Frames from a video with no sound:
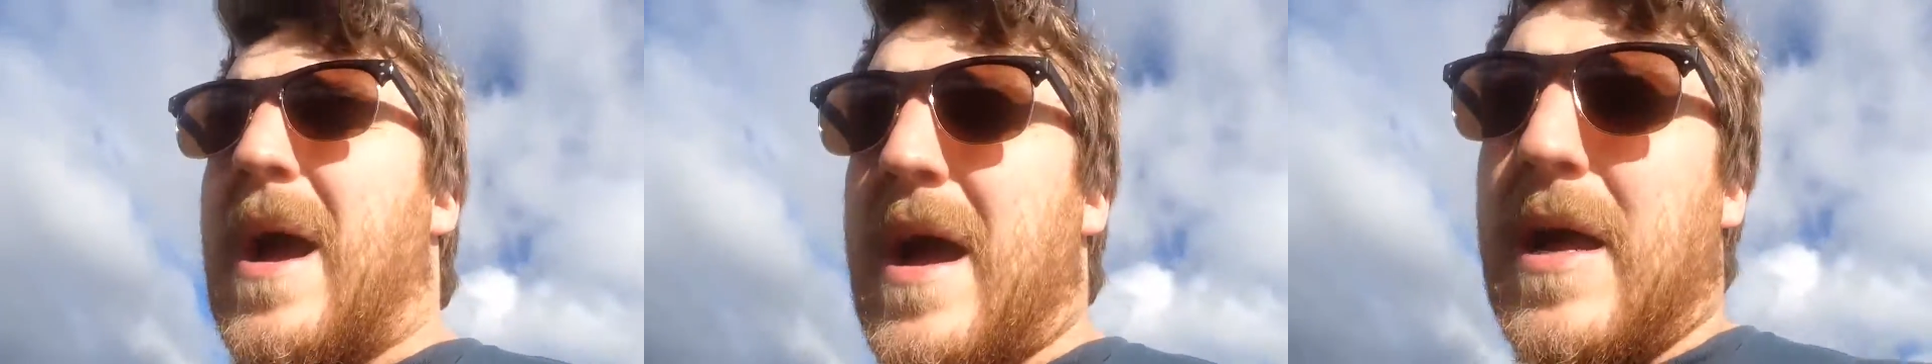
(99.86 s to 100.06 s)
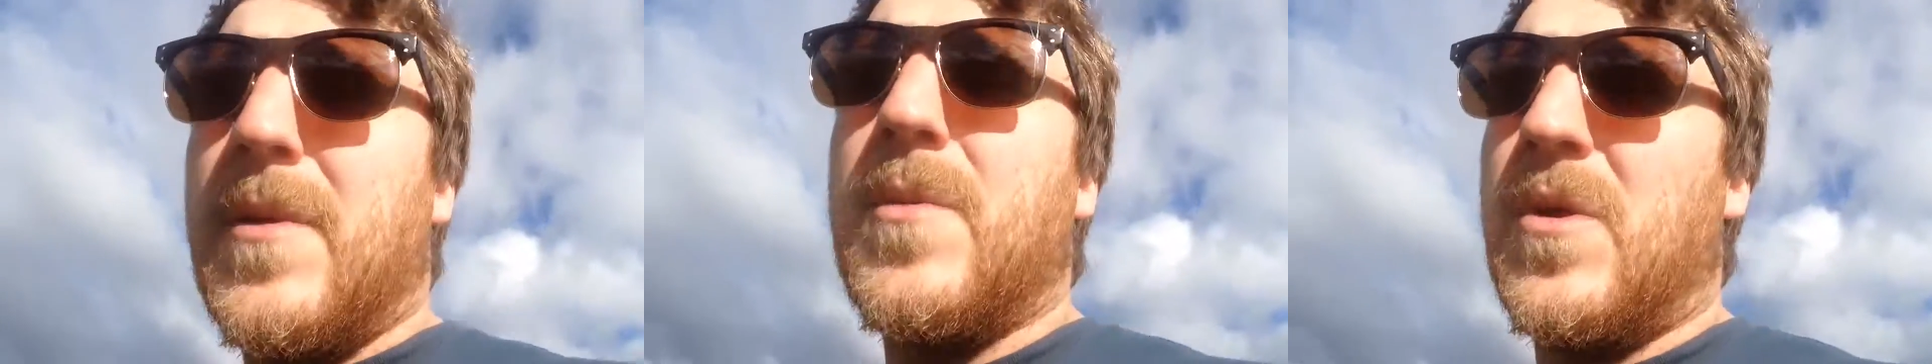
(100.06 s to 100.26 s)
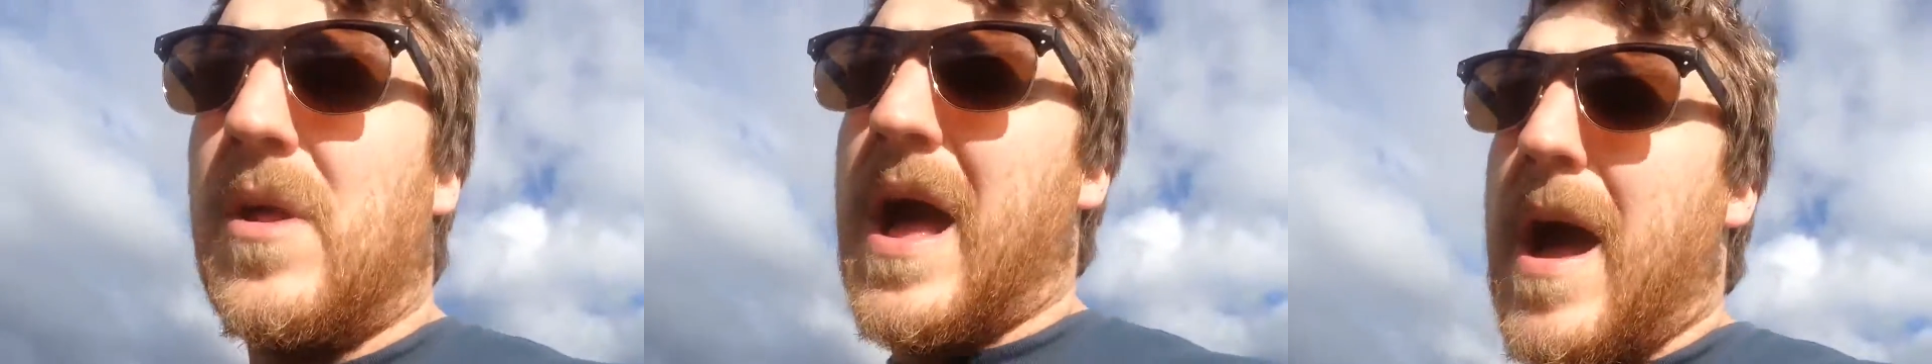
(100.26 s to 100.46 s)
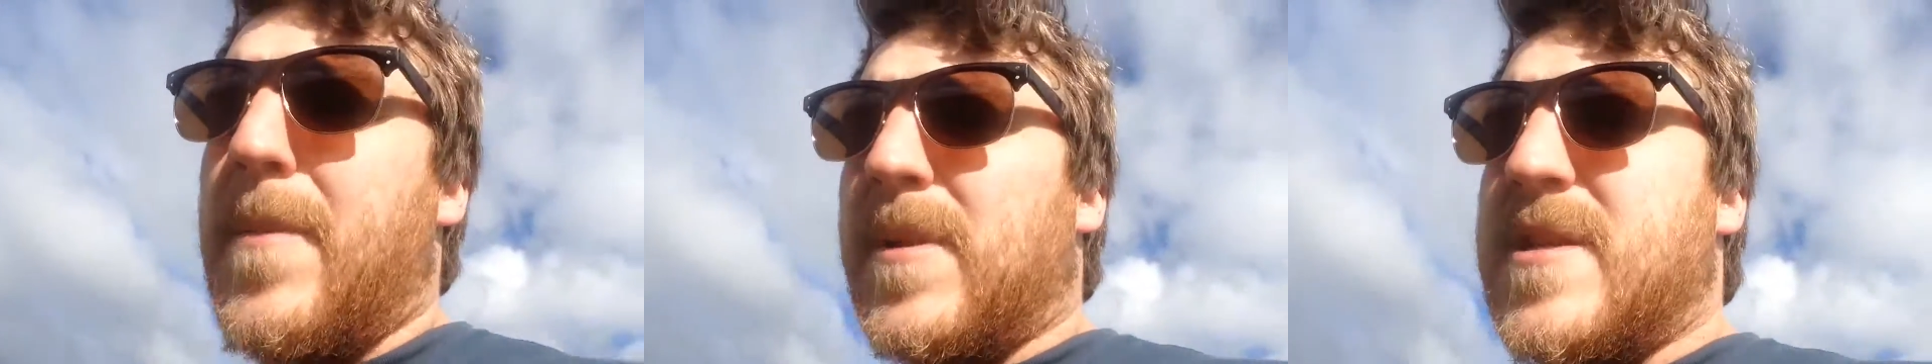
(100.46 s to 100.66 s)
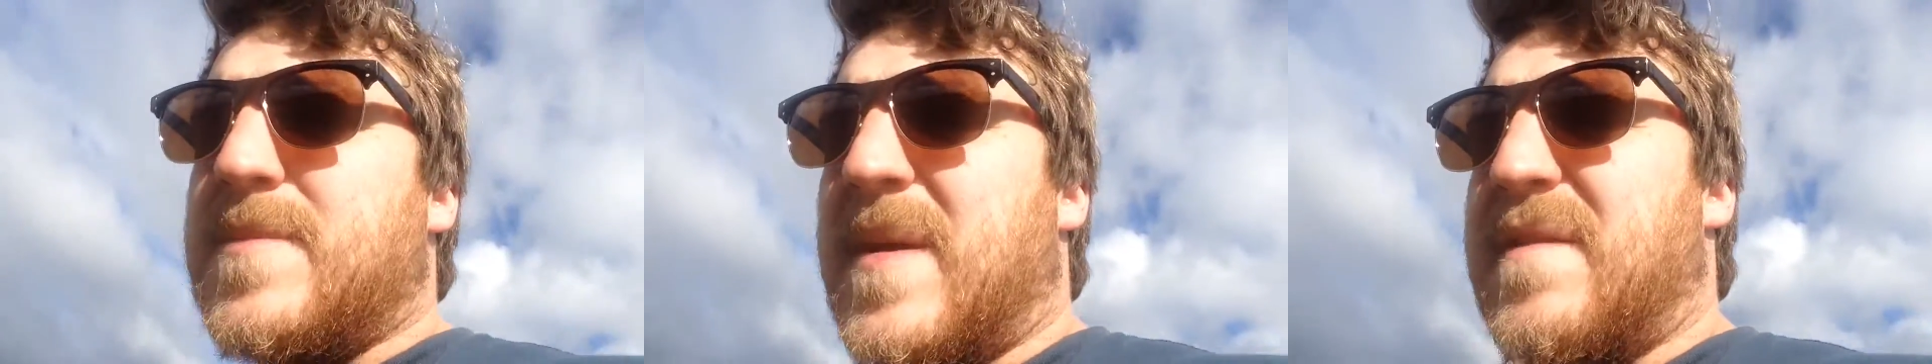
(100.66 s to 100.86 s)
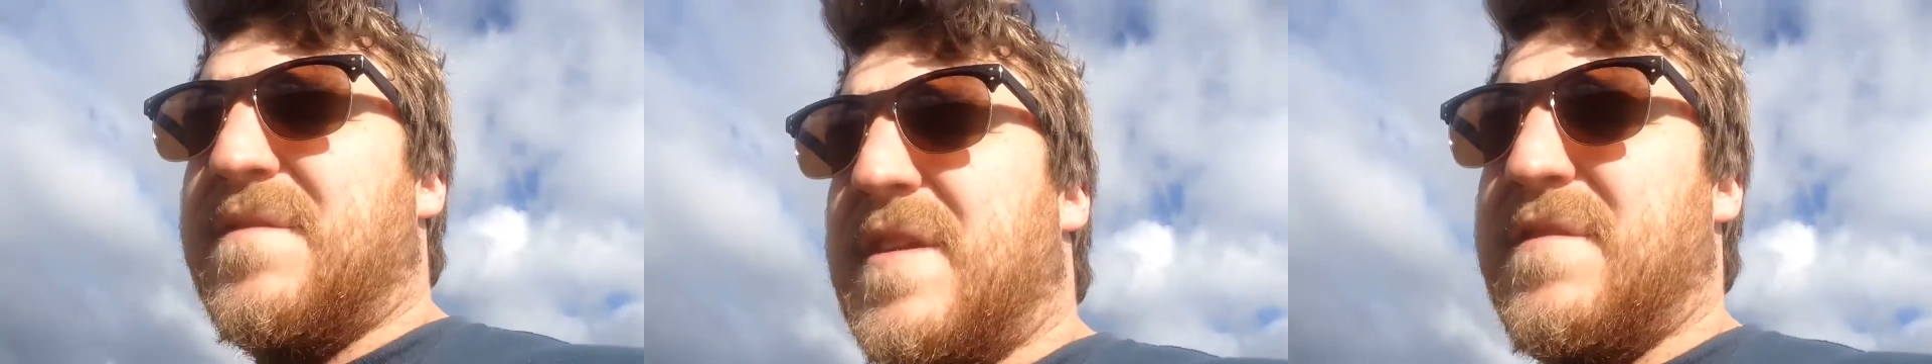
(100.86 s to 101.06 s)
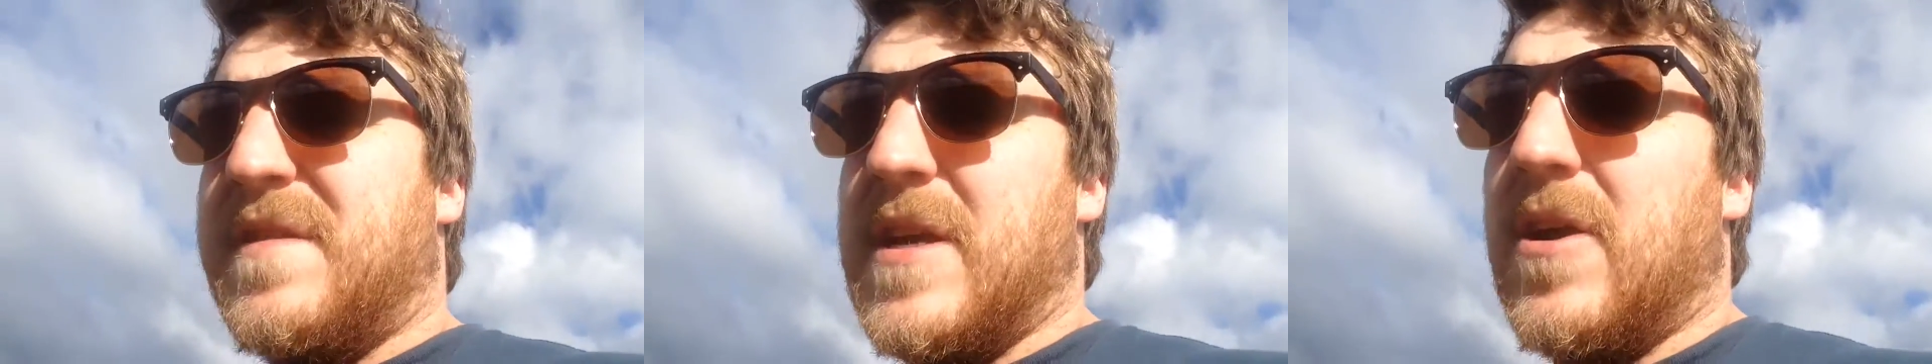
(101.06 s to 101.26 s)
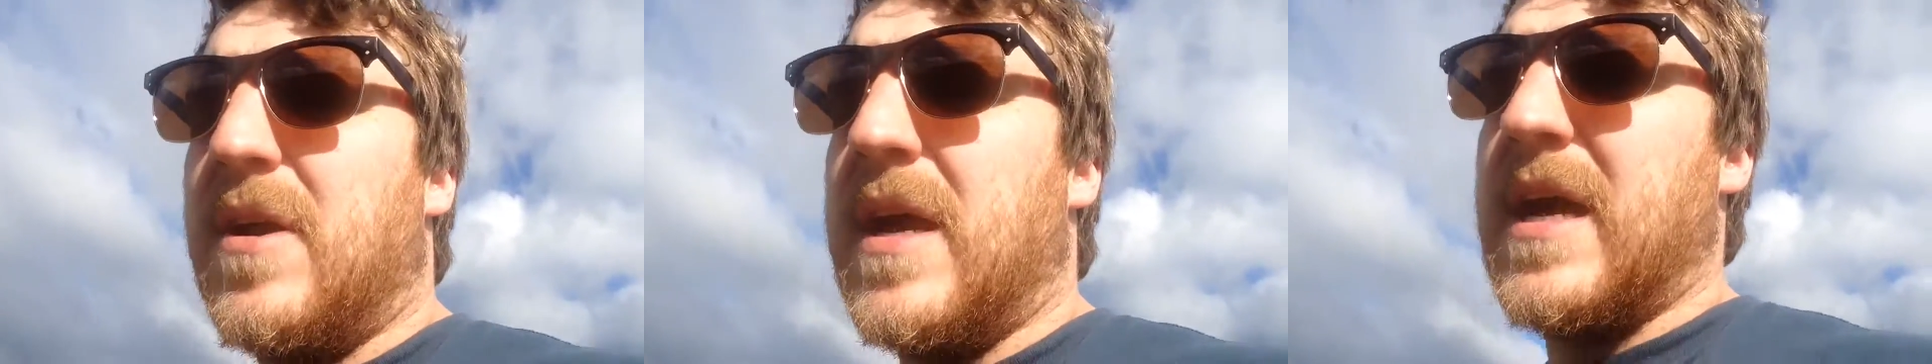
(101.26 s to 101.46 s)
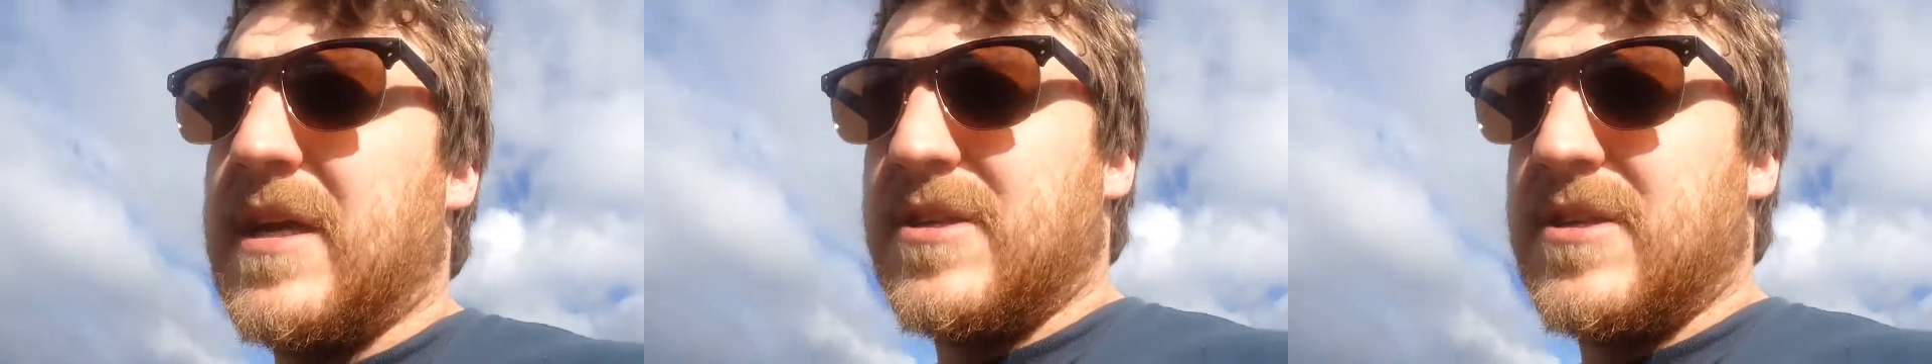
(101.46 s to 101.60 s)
I will happily spend 50 on it.